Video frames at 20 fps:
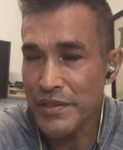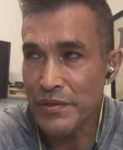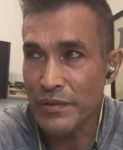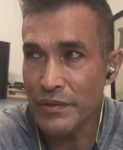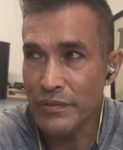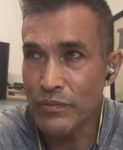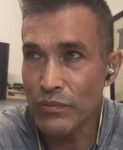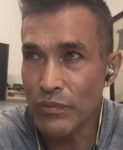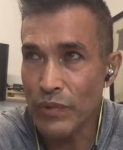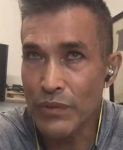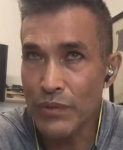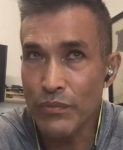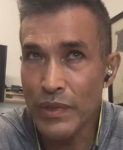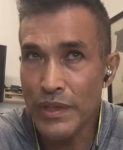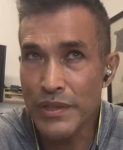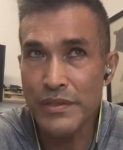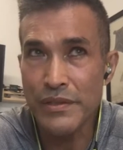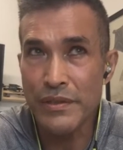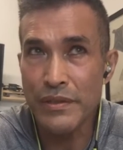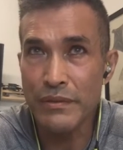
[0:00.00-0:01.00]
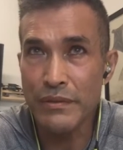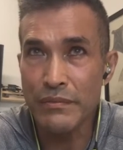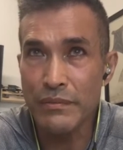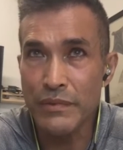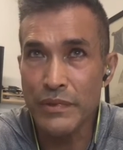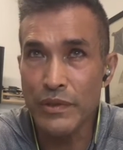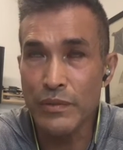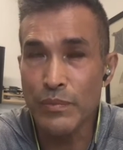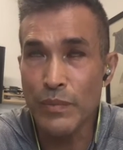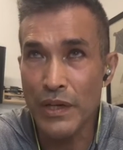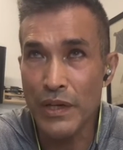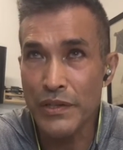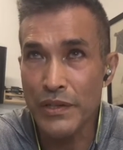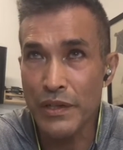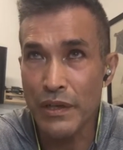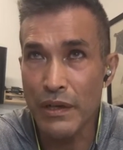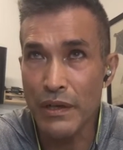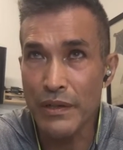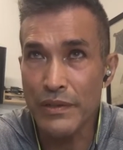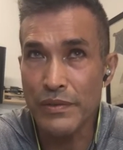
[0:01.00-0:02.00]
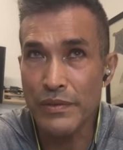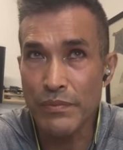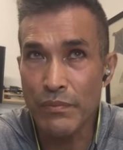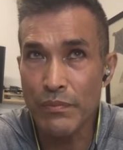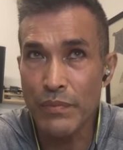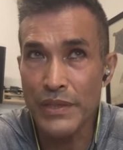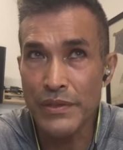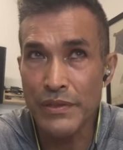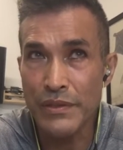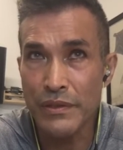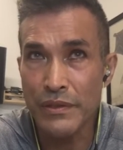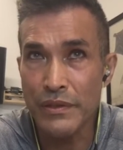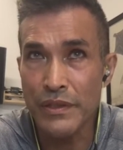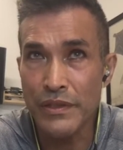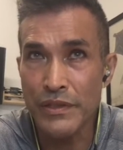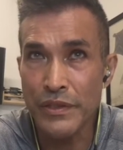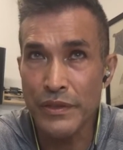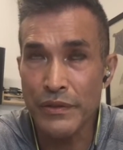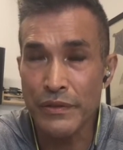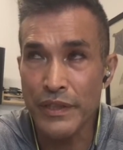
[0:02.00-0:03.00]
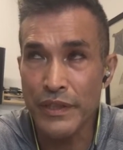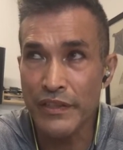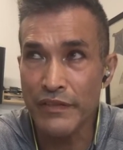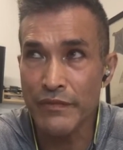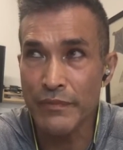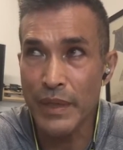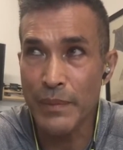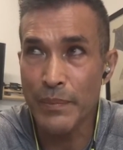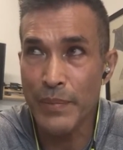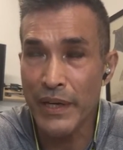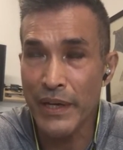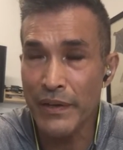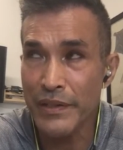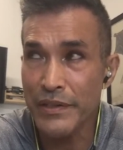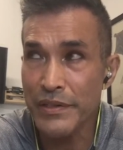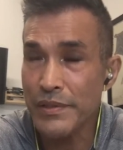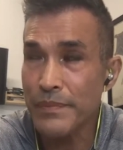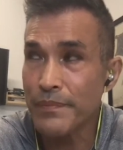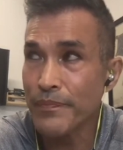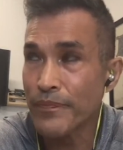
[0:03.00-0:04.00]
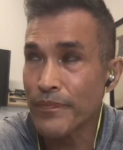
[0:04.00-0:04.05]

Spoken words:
And one was to do martial arts, much to the chagrin of my parents.